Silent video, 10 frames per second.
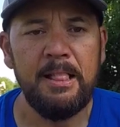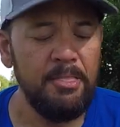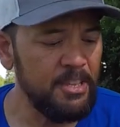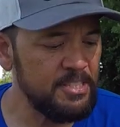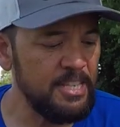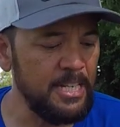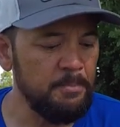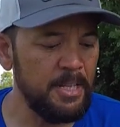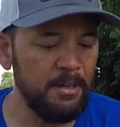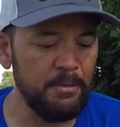the setup
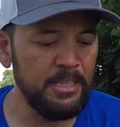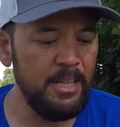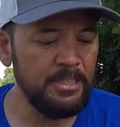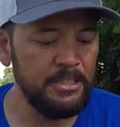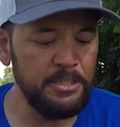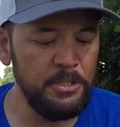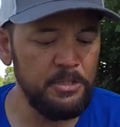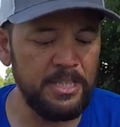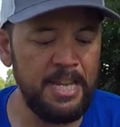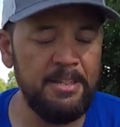that I really like to use.
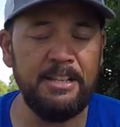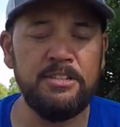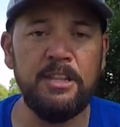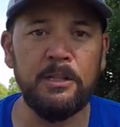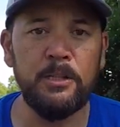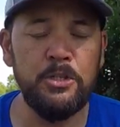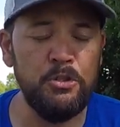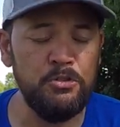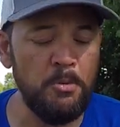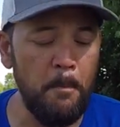Again, that's the
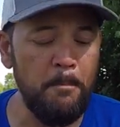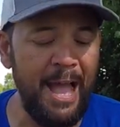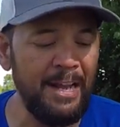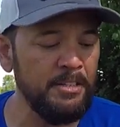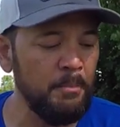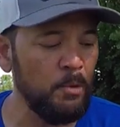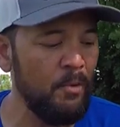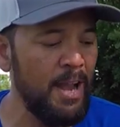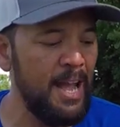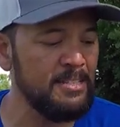Lew's Magnum
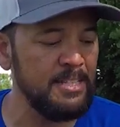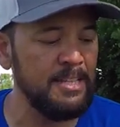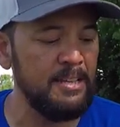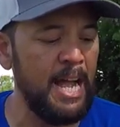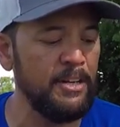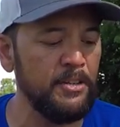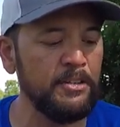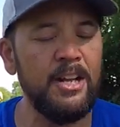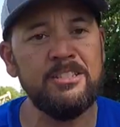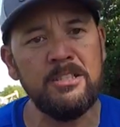Grass. It's out of their
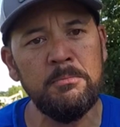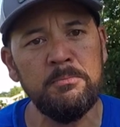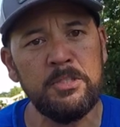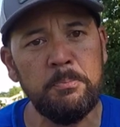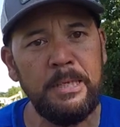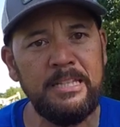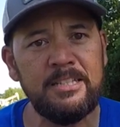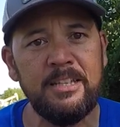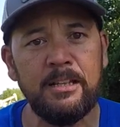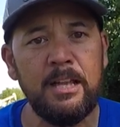Custom Speed
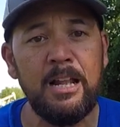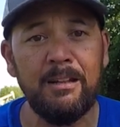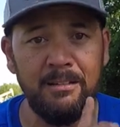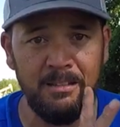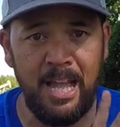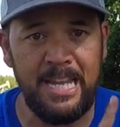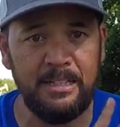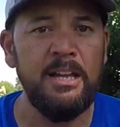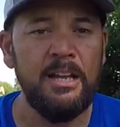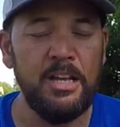Stick
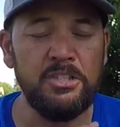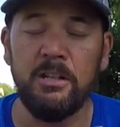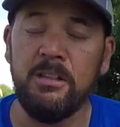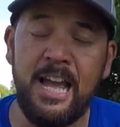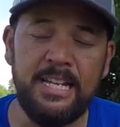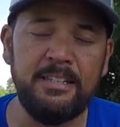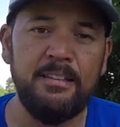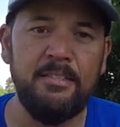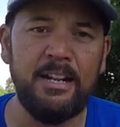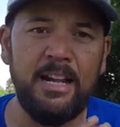Light. It's a light
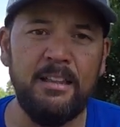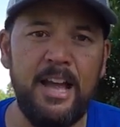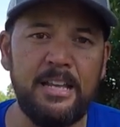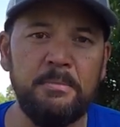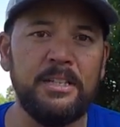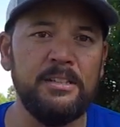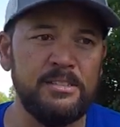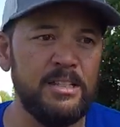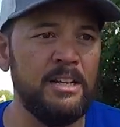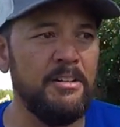that I like
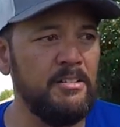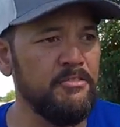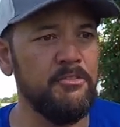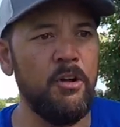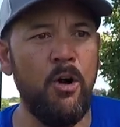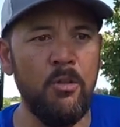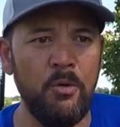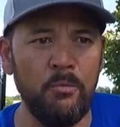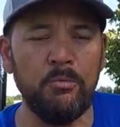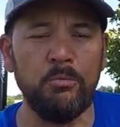because of all
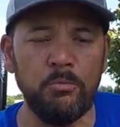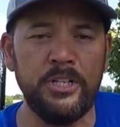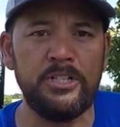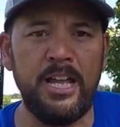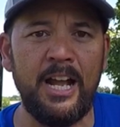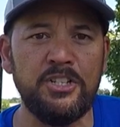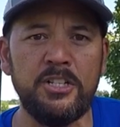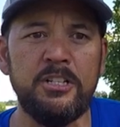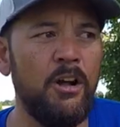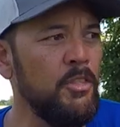the wrist action
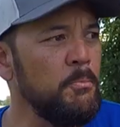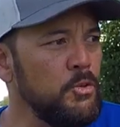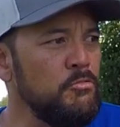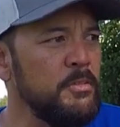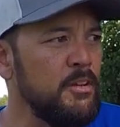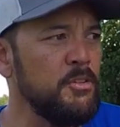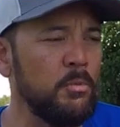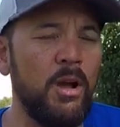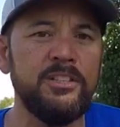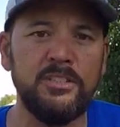and all the movement of the
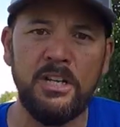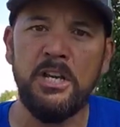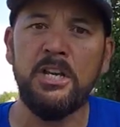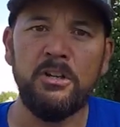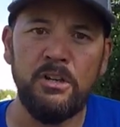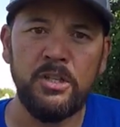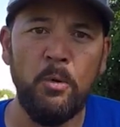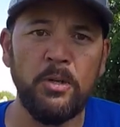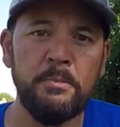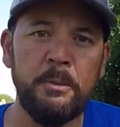rods. You
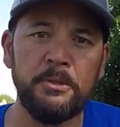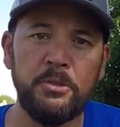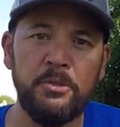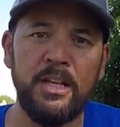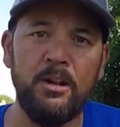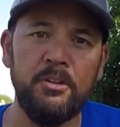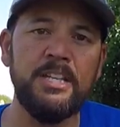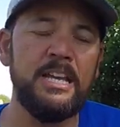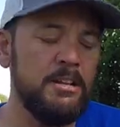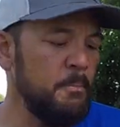want to be able to do that all
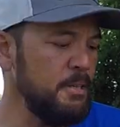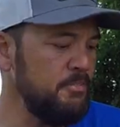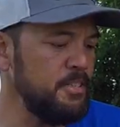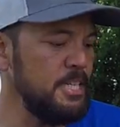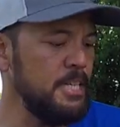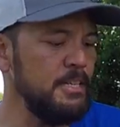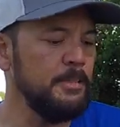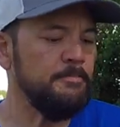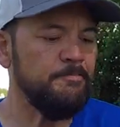day and not be fatigued.